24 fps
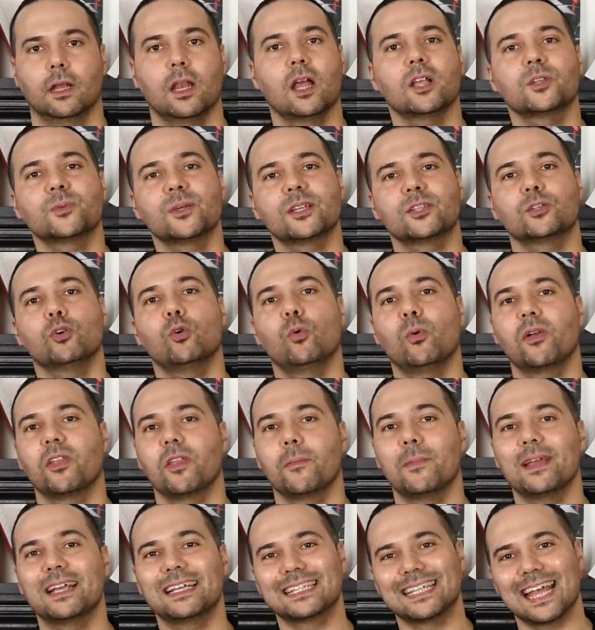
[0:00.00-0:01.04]
Last week saw one of
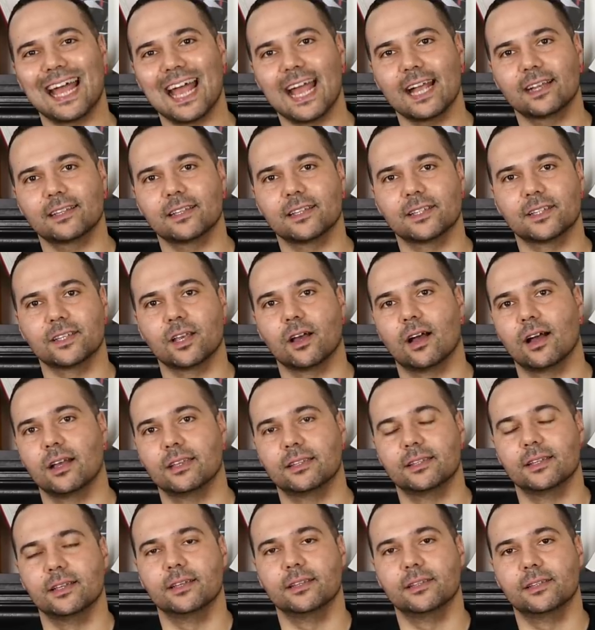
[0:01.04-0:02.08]
the biggest
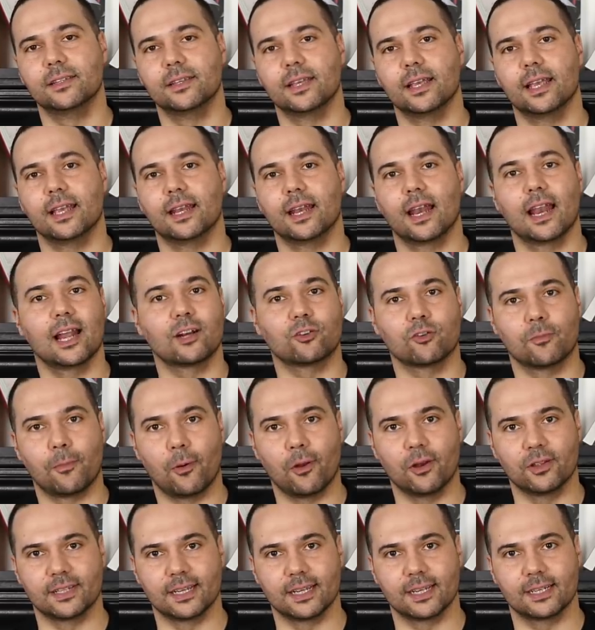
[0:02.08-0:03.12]
exercises in electoral
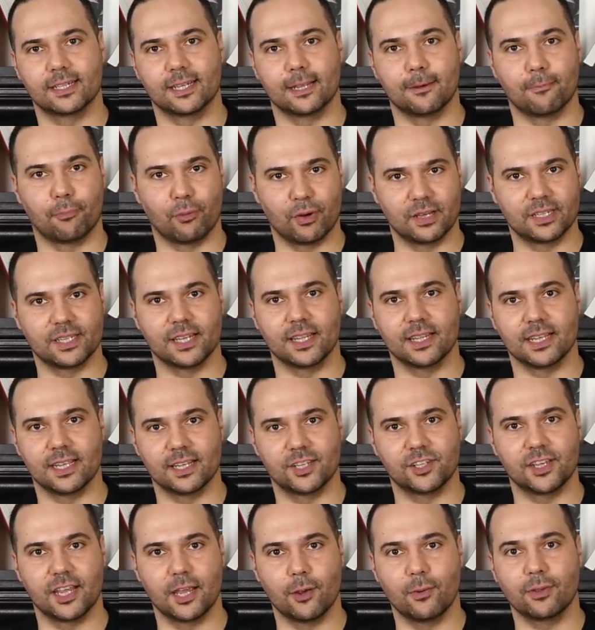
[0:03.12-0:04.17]
politics in Britain
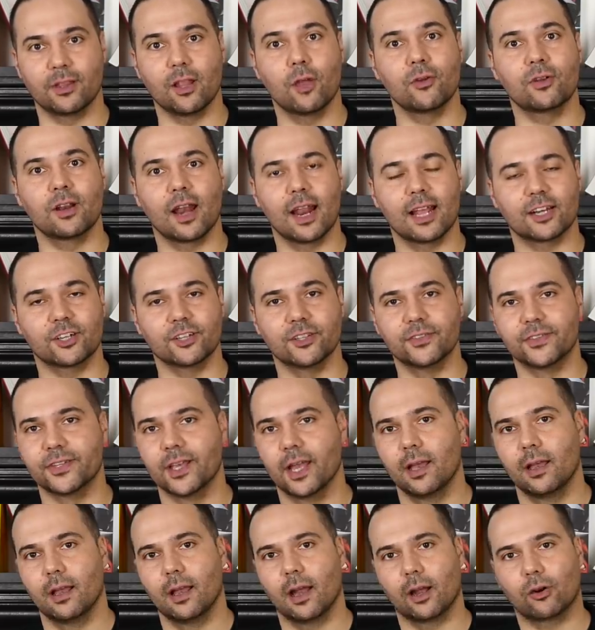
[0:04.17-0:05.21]
this year, with local elections
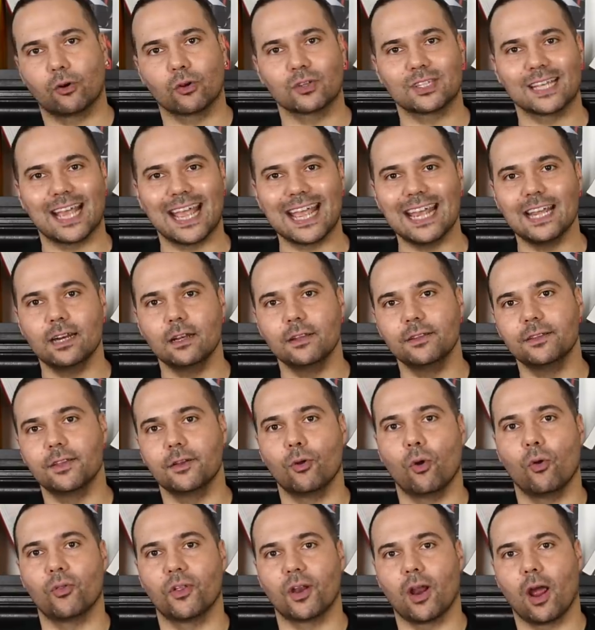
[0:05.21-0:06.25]
across England and
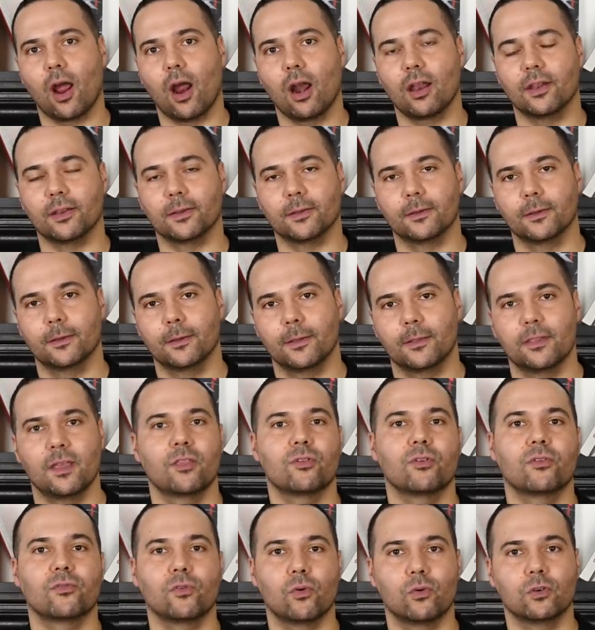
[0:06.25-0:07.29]
Northern Ireland, the
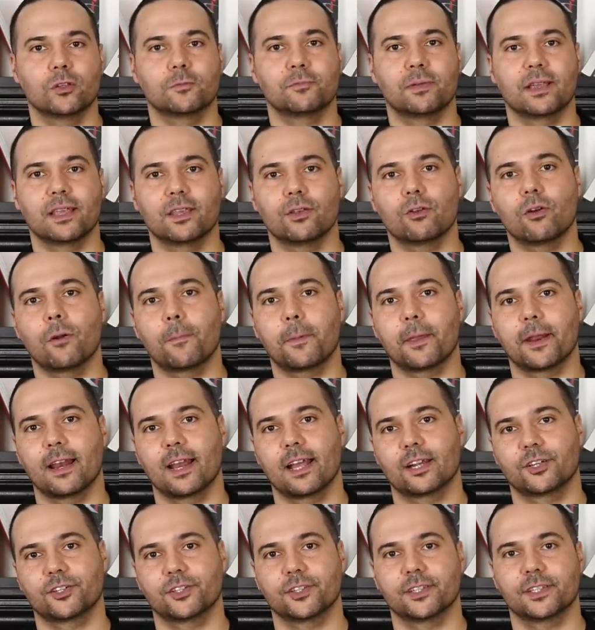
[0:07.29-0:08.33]
other, of course, being European
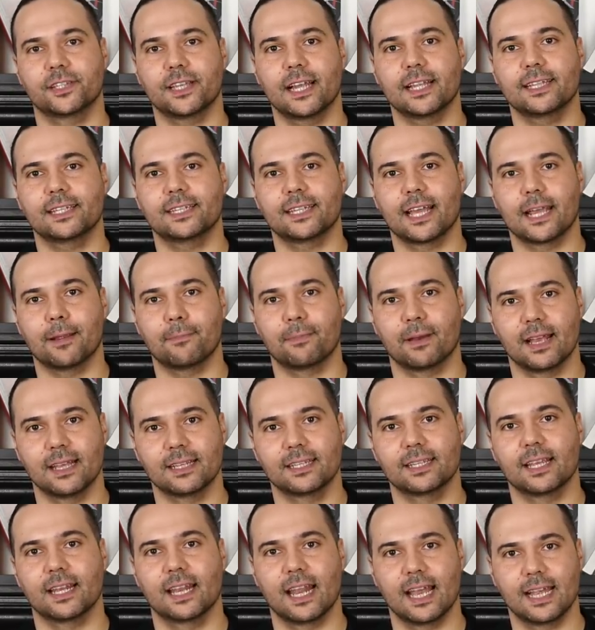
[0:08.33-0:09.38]
elections set to take
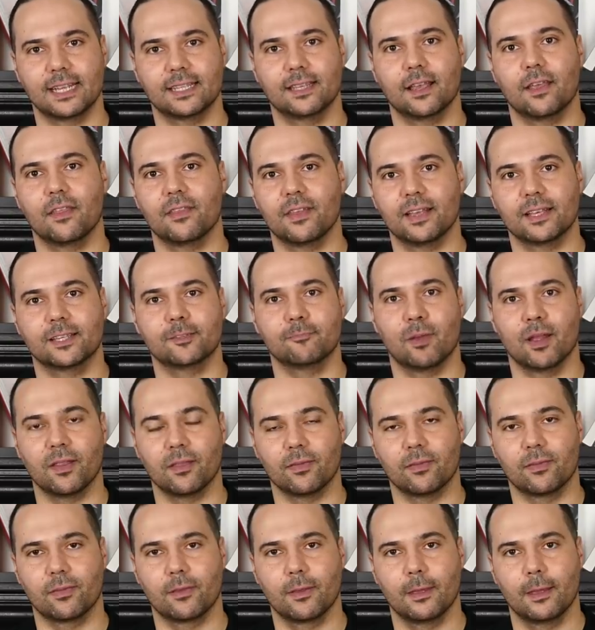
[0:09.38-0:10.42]
place later this
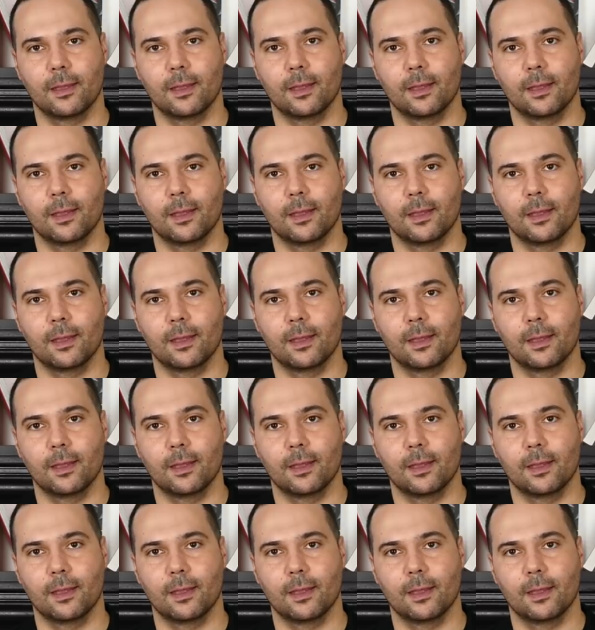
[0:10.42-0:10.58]
month.